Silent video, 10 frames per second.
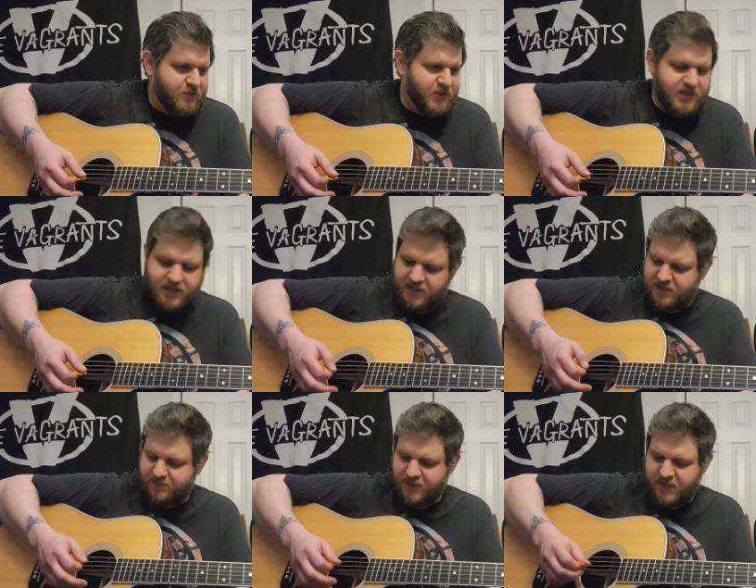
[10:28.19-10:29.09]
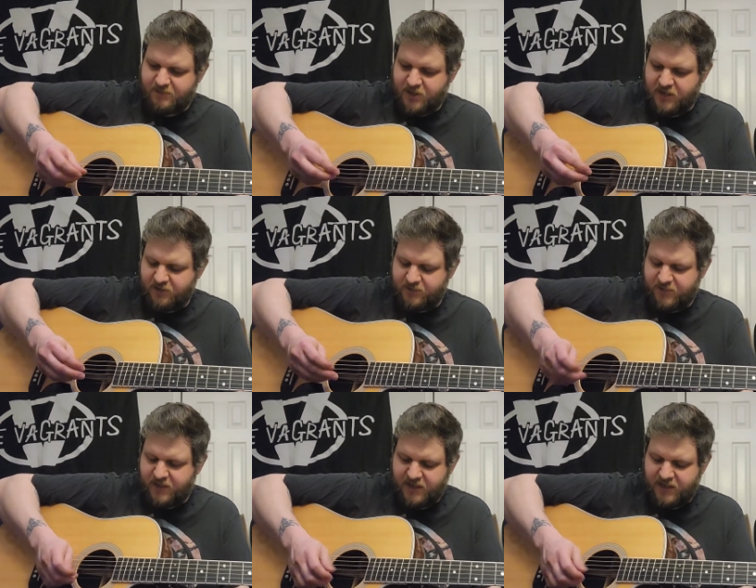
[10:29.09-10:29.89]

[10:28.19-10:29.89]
I really can't explain. I'm trying to explain it.